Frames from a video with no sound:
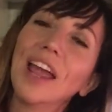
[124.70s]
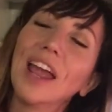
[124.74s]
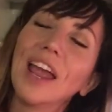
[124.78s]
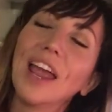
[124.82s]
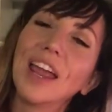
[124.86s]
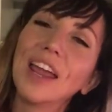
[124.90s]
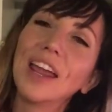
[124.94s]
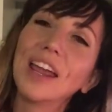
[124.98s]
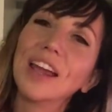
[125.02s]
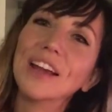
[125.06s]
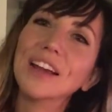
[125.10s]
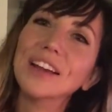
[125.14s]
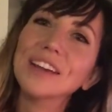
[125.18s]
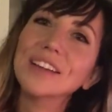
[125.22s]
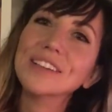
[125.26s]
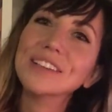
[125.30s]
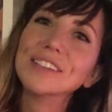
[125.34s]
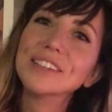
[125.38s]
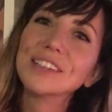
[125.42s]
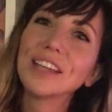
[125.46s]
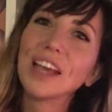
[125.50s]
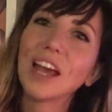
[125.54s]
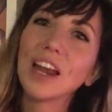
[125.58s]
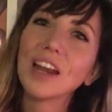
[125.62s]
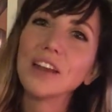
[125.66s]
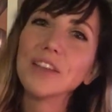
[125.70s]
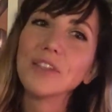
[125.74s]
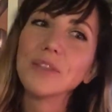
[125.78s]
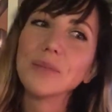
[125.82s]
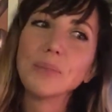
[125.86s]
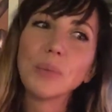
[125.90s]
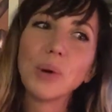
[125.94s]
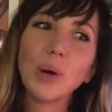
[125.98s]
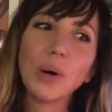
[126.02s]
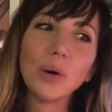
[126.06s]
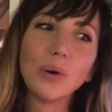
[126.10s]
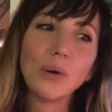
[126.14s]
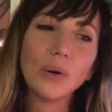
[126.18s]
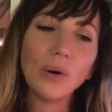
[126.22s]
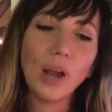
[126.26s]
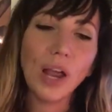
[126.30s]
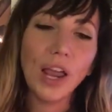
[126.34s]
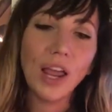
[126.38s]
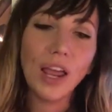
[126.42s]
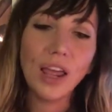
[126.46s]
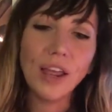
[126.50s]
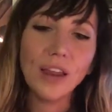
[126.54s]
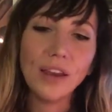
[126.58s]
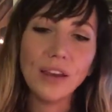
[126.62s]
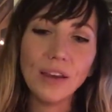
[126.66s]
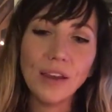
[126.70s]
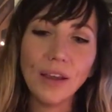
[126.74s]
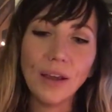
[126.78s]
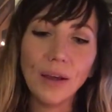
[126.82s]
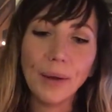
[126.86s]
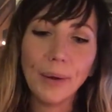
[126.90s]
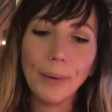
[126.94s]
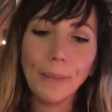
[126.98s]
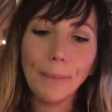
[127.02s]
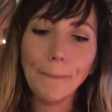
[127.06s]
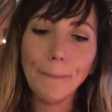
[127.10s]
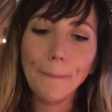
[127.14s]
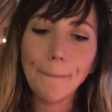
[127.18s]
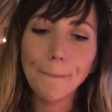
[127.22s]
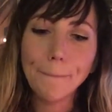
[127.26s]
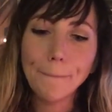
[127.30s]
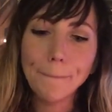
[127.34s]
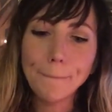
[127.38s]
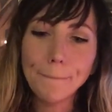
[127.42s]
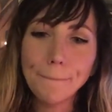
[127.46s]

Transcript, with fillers: and got on the boat. And um,